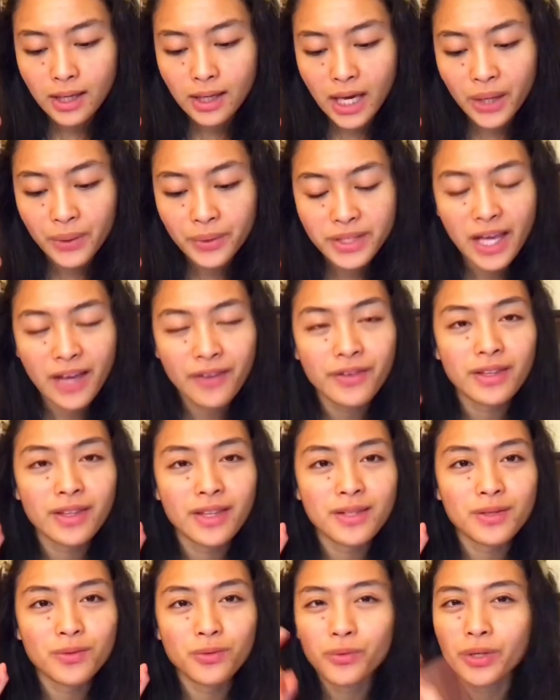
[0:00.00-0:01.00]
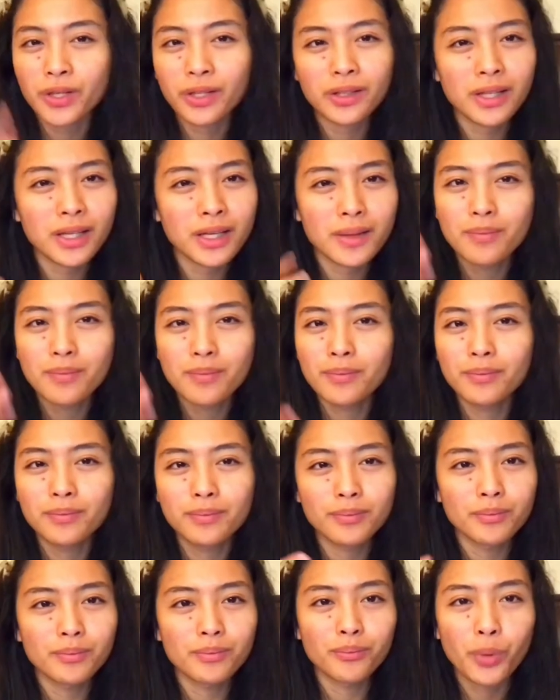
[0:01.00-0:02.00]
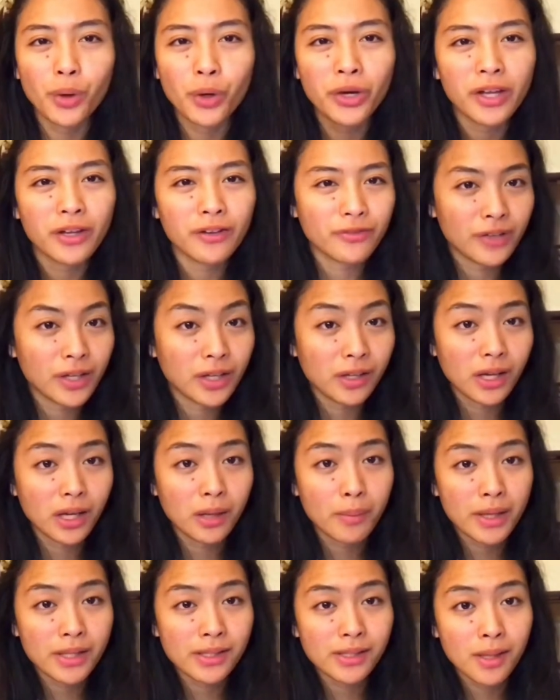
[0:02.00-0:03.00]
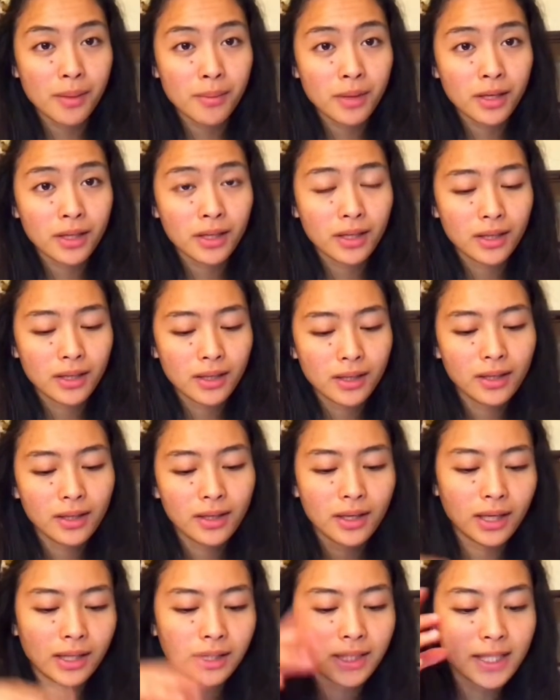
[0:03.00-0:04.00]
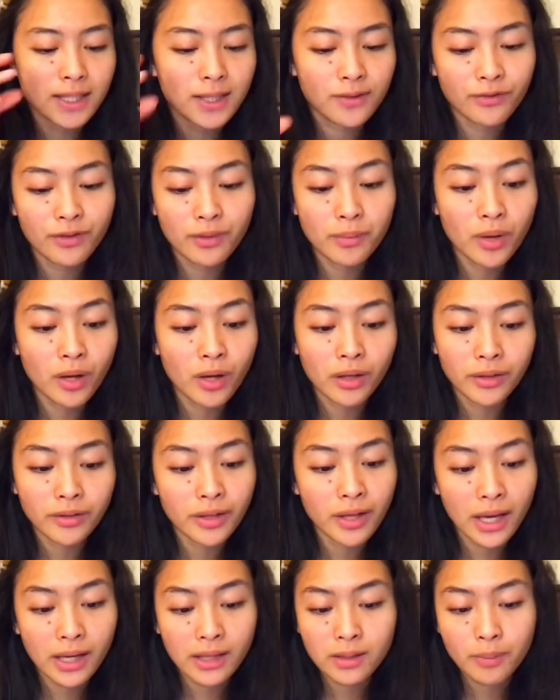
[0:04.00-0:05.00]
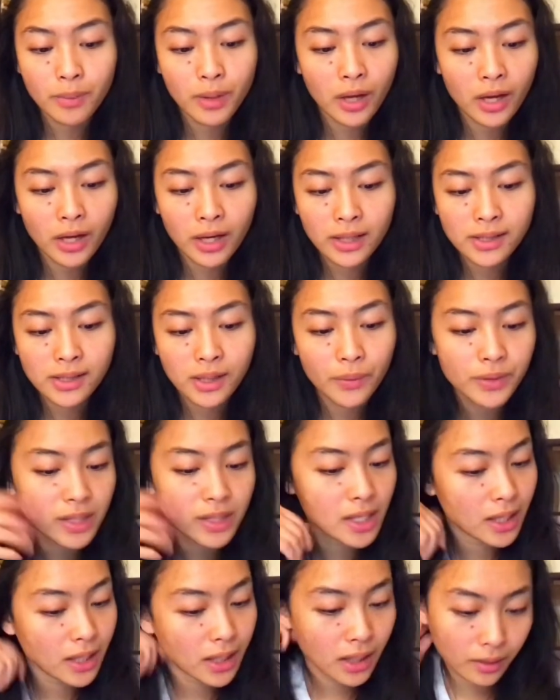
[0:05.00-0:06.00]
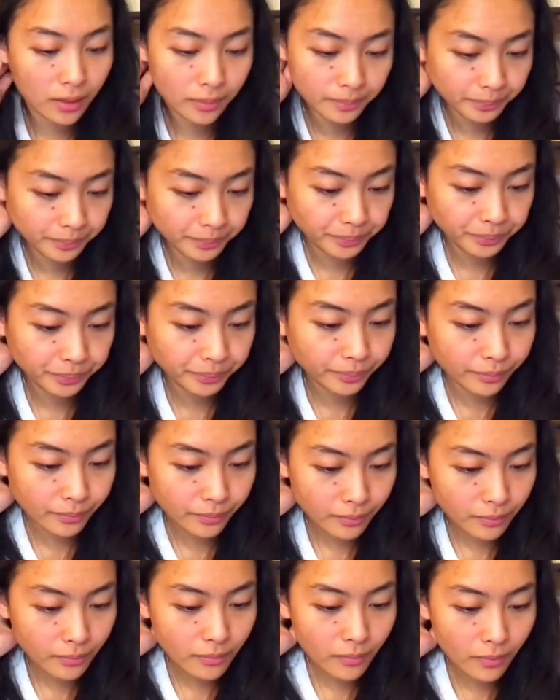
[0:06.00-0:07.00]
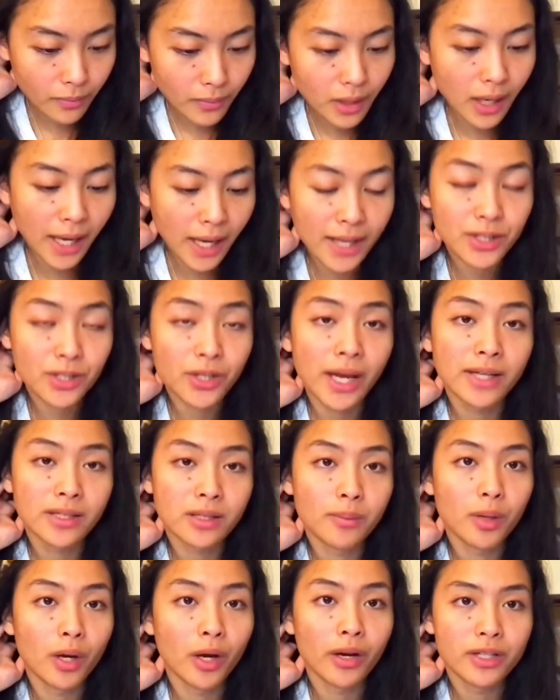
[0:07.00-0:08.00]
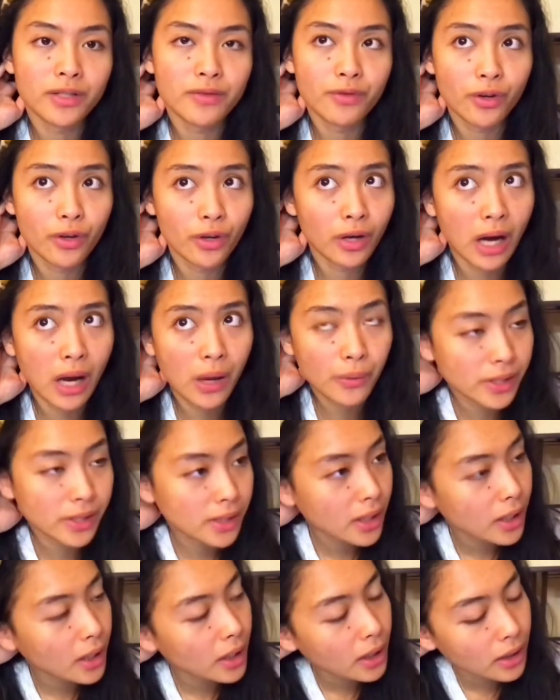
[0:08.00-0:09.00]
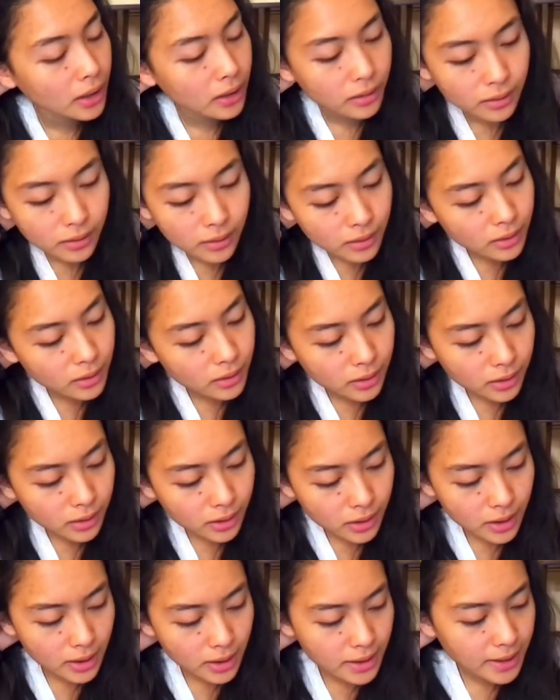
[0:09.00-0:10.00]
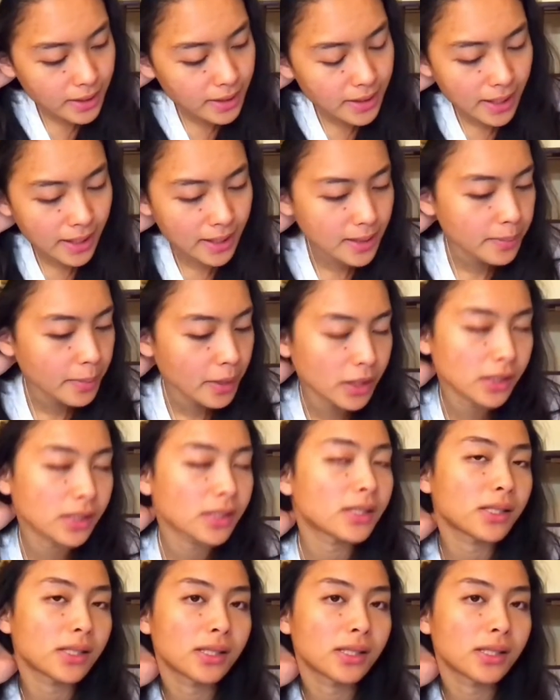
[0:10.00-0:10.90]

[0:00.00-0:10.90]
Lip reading: I was having these really burning feeling in my stomach, I guess from all of the antibiotics I was taking. I took antibiotics for, I would say, 6 months.